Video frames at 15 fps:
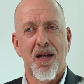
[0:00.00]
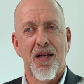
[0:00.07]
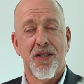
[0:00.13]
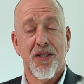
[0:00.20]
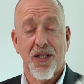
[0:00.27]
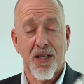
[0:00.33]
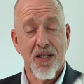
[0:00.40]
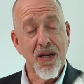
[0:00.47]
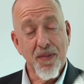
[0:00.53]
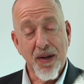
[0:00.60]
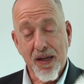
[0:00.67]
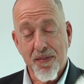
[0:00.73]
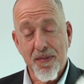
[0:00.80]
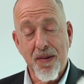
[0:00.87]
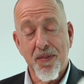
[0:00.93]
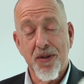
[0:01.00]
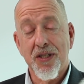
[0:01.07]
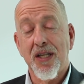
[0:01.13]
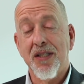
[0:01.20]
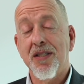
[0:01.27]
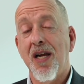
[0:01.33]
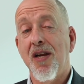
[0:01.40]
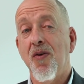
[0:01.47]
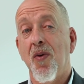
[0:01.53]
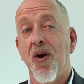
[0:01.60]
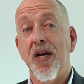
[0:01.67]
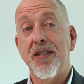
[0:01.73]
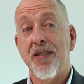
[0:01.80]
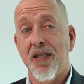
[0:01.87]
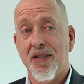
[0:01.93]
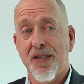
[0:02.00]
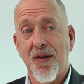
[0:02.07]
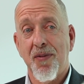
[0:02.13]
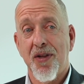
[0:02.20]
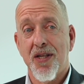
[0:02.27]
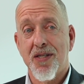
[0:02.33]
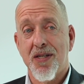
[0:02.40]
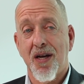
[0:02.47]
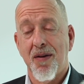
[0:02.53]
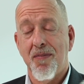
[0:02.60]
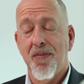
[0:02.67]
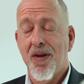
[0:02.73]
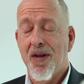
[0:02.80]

it's certainly my commitment. I'll tell you why I said some of the time.